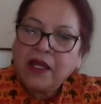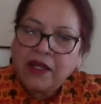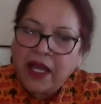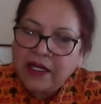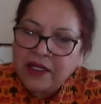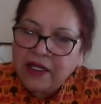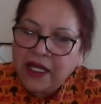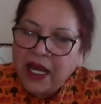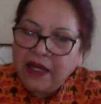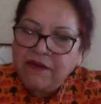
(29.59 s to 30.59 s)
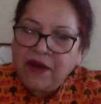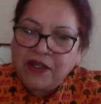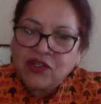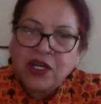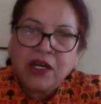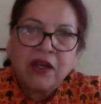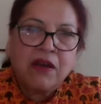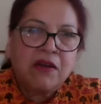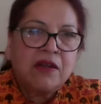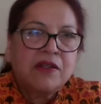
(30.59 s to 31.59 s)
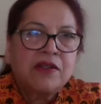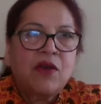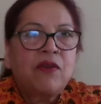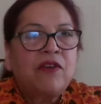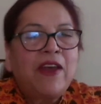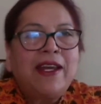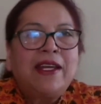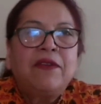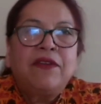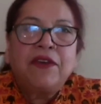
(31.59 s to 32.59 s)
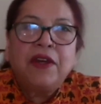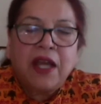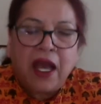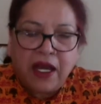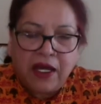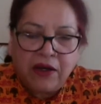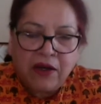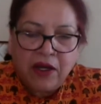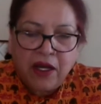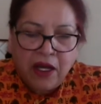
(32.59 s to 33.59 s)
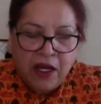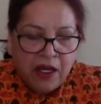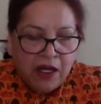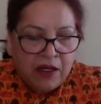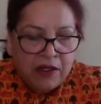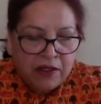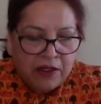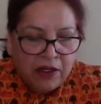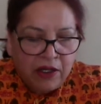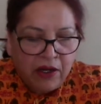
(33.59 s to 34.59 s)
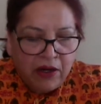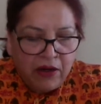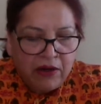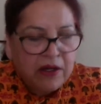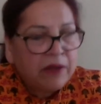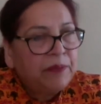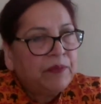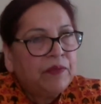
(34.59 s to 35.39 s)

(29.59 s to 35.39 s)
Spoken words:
that the adventure here is of a very different kind. Earlier,